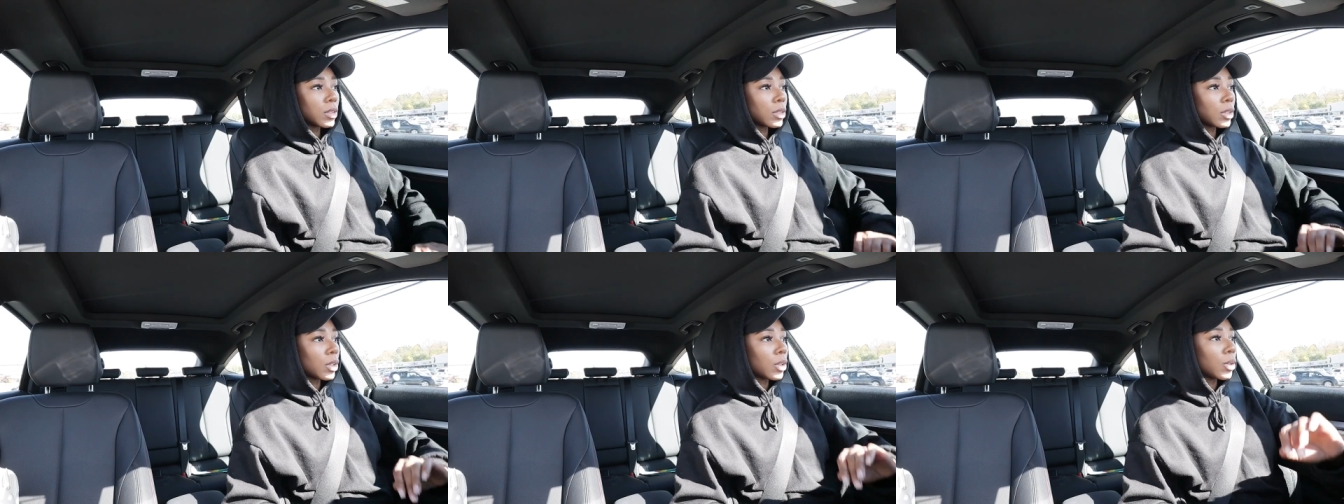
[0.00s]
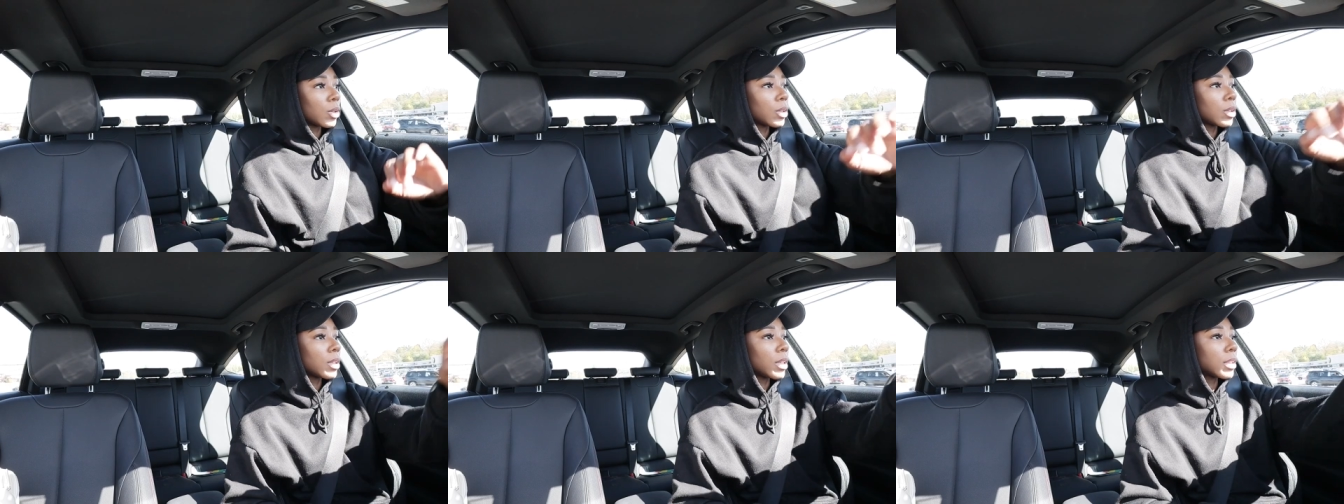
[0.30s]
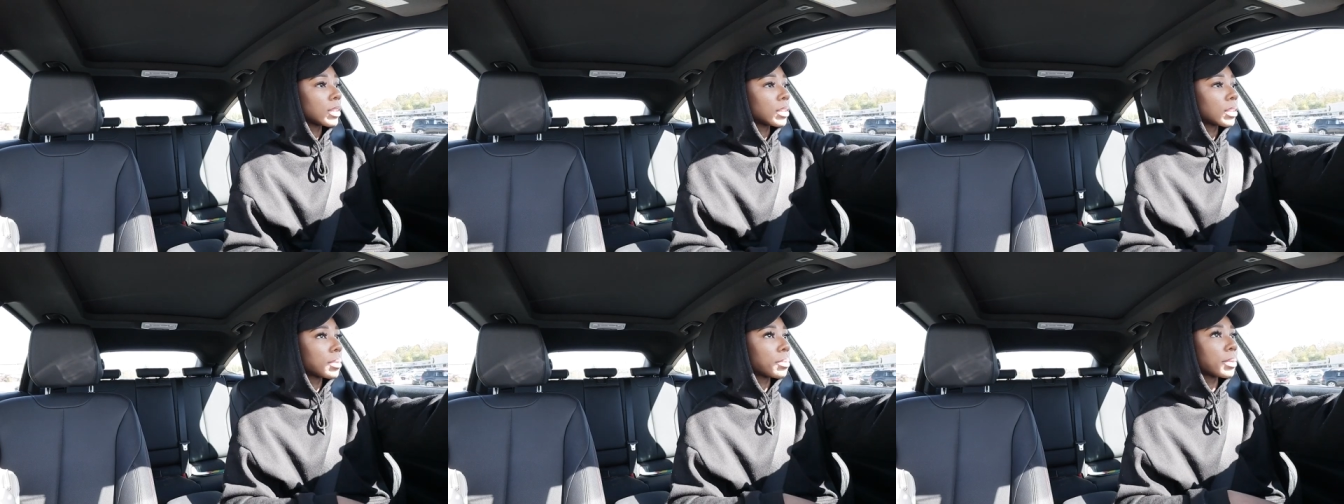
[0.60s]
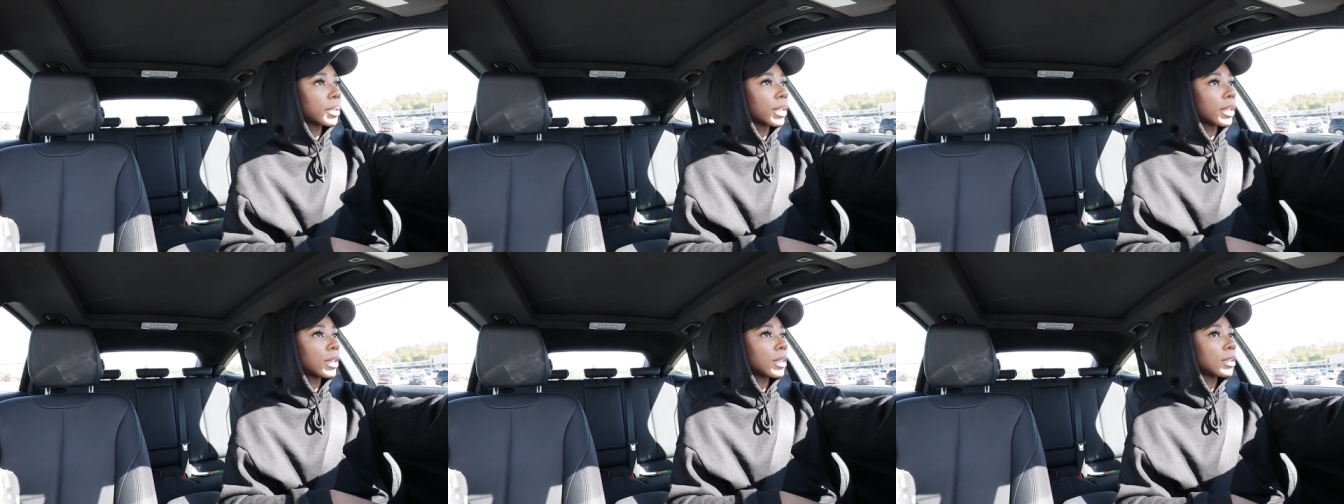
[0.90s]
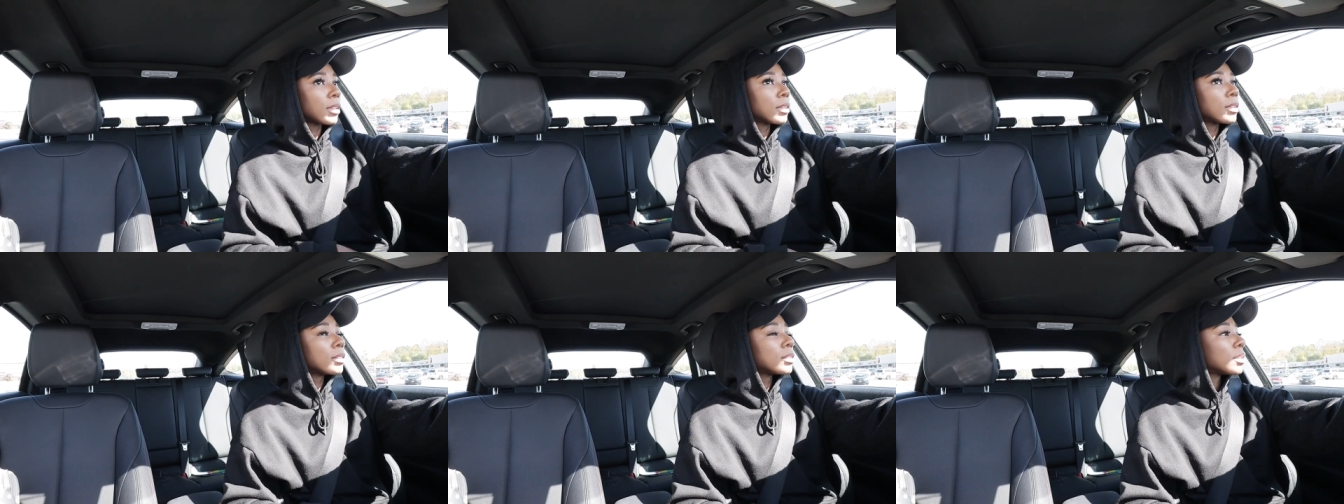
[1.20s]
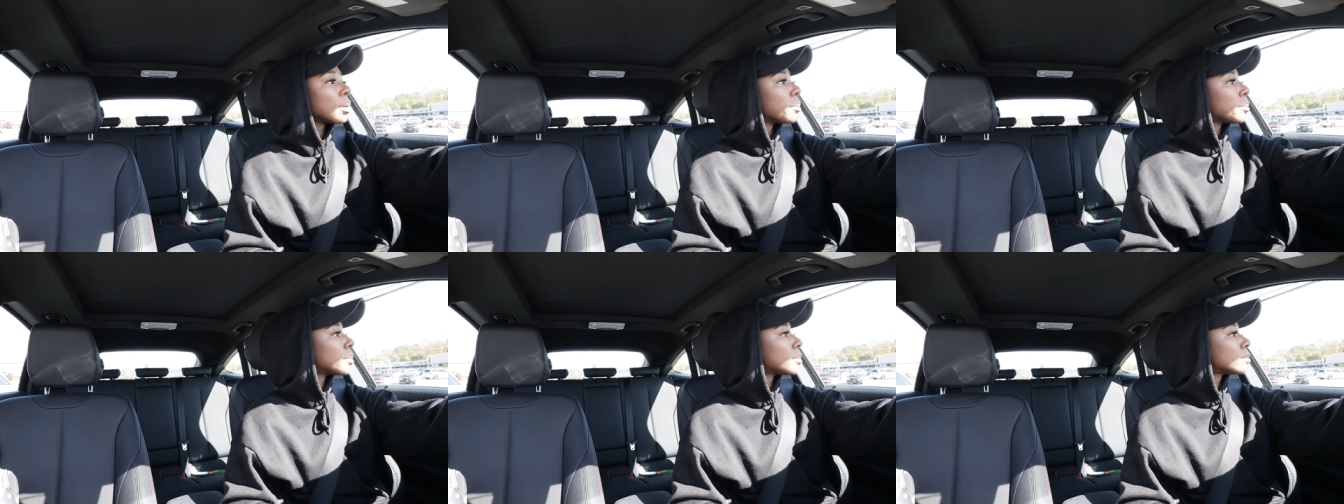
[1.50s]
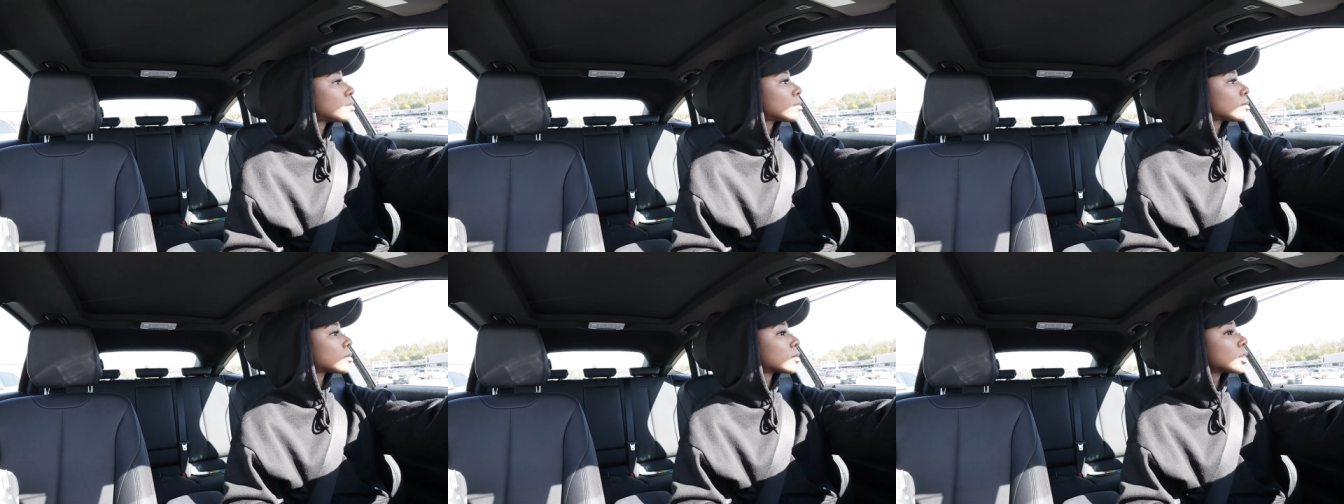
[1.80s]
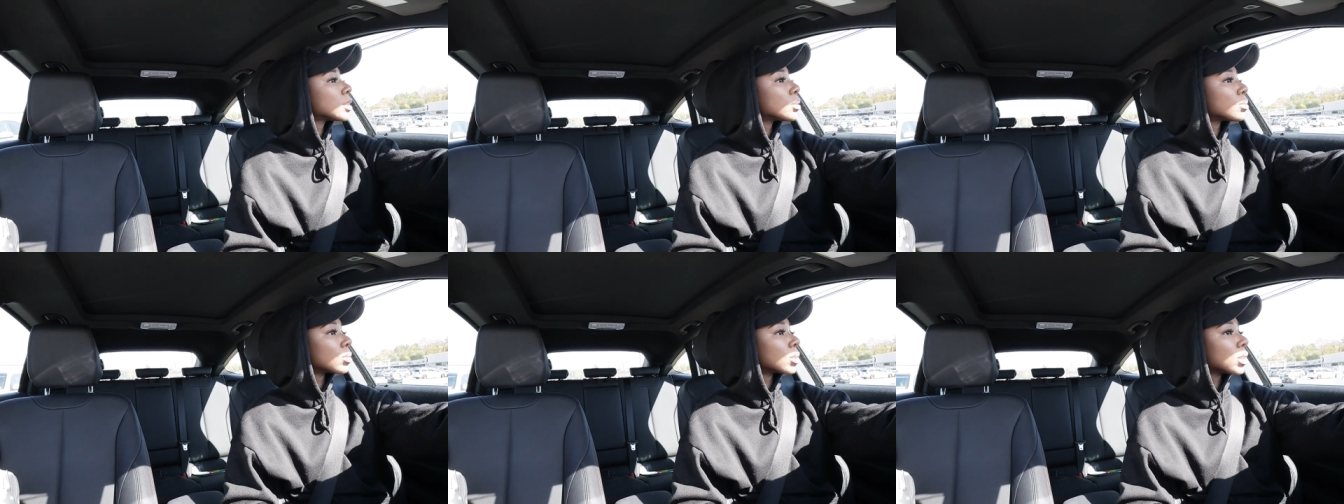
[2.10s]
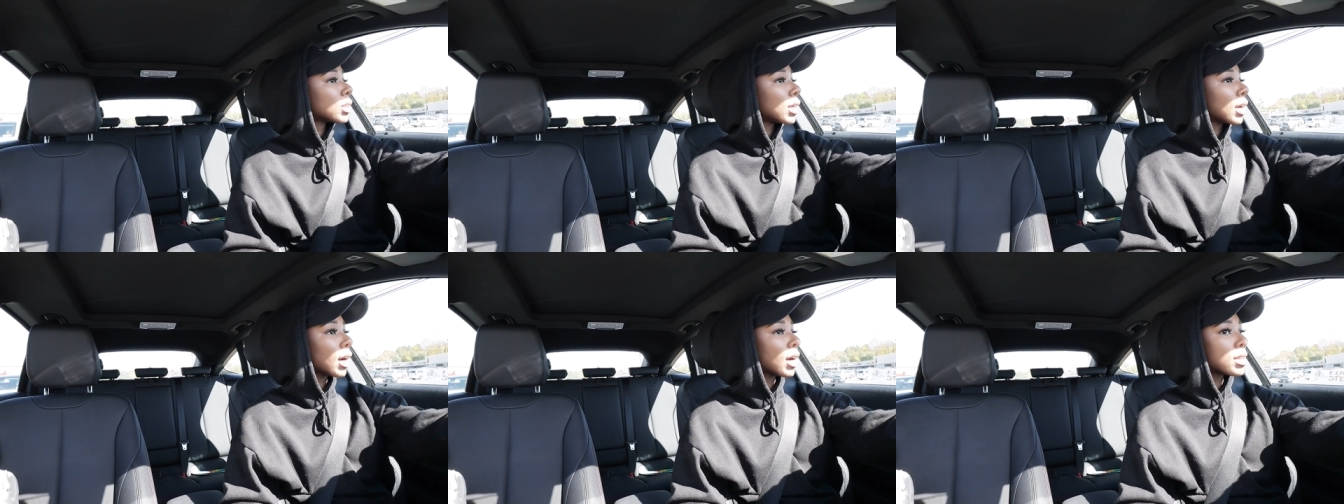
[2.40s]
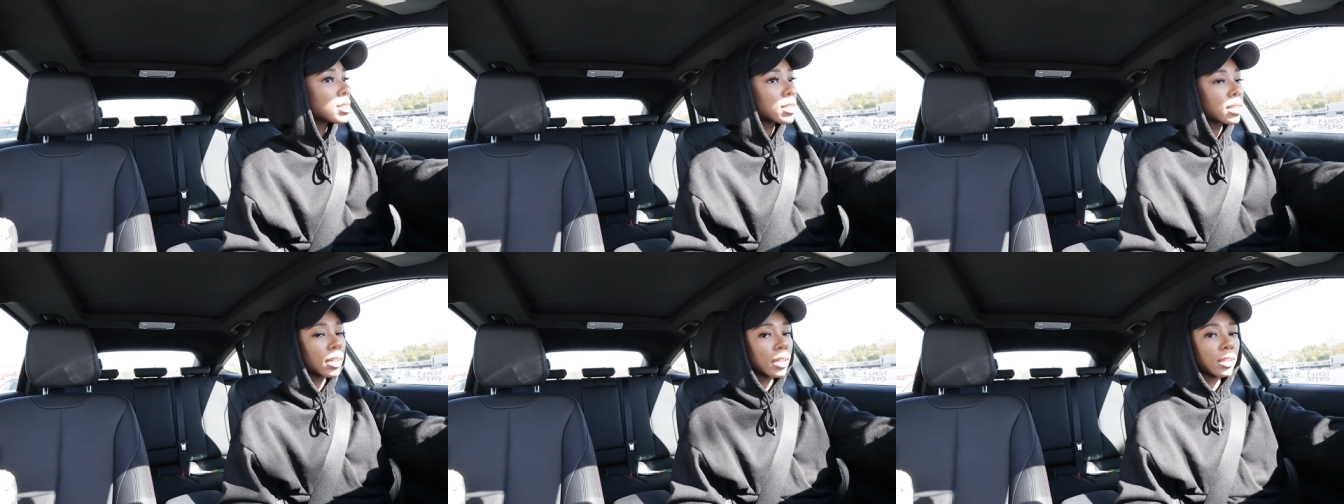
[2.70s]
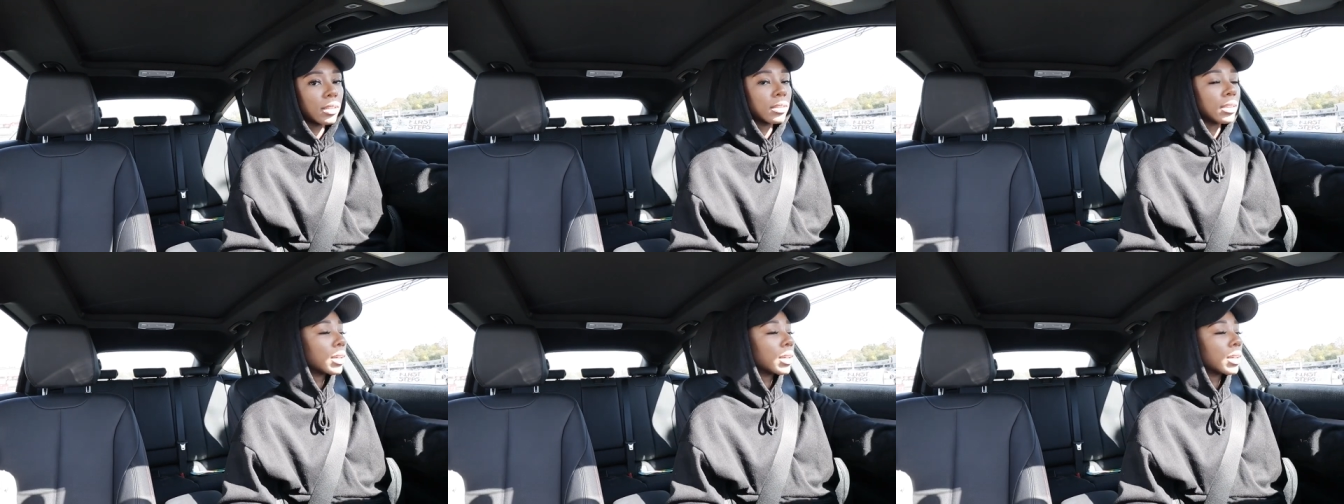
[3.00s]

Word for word: so that's the plan I'm it's really hot today.